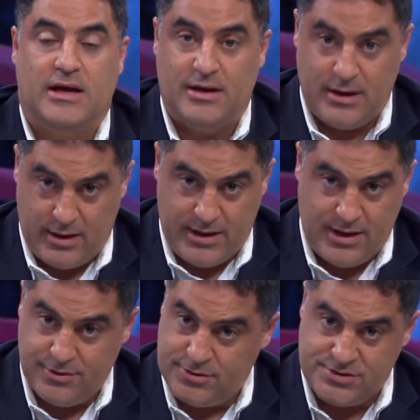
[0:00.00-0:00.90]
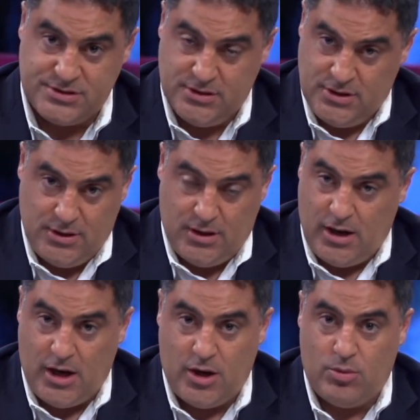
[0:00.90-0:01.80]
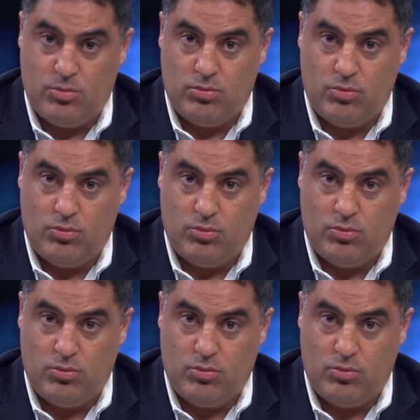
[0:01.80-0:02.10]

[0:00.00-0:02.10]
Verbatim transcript: and, uh, and others uh,